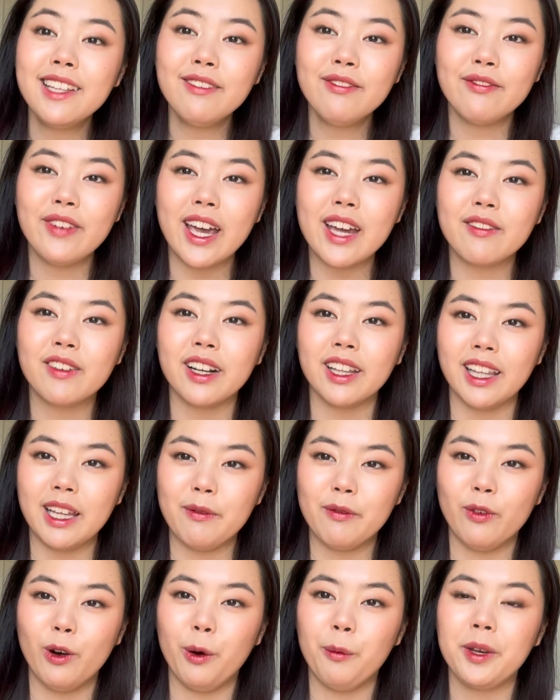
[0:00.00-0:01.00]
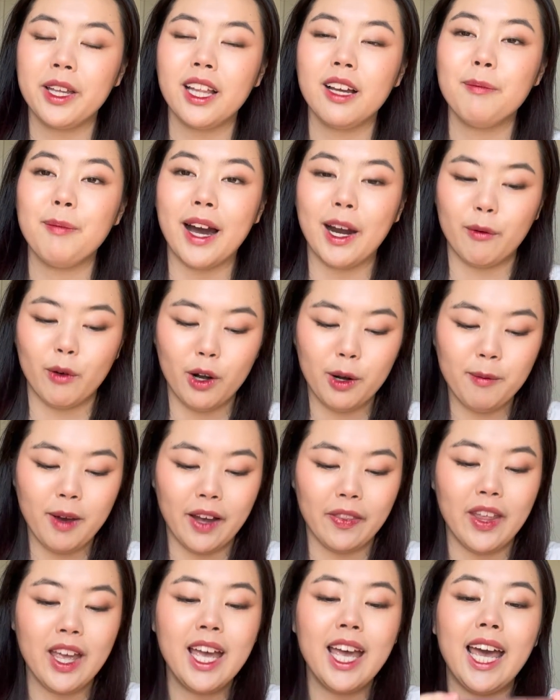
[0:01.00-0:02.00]
favorite lip formula by
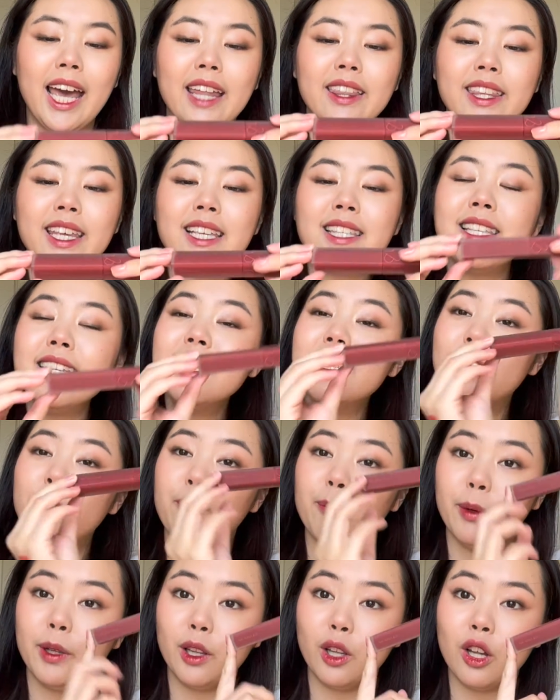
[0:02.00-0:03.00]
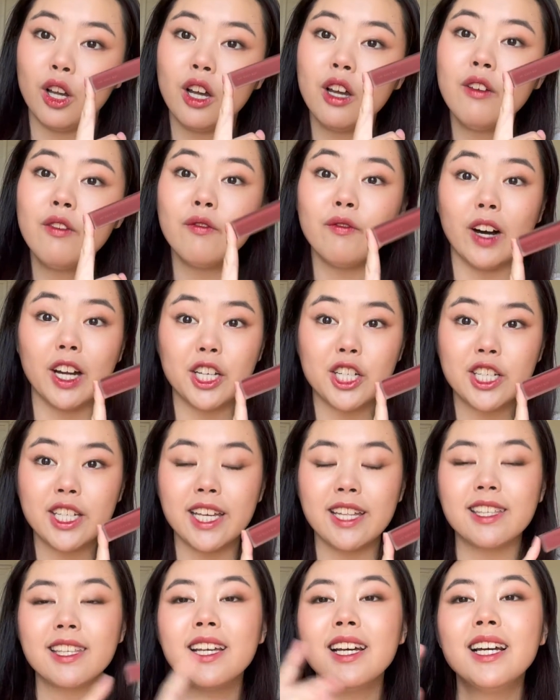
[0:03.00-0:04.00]
Romand, and this is the Blur Fudge
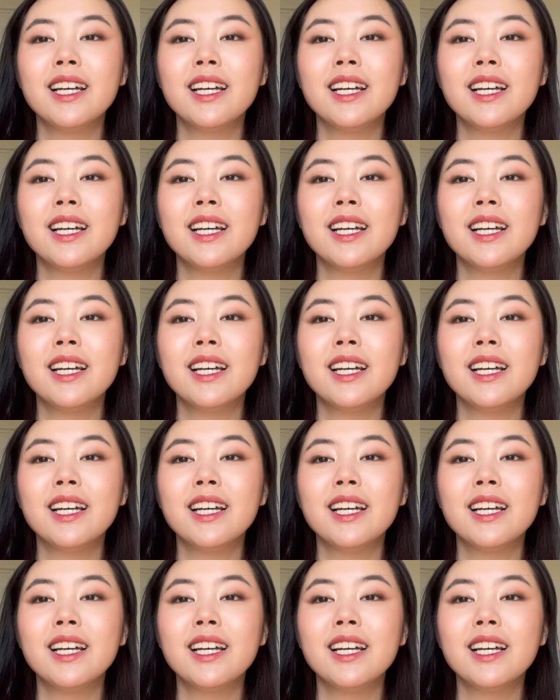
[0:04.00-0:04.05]
Tint.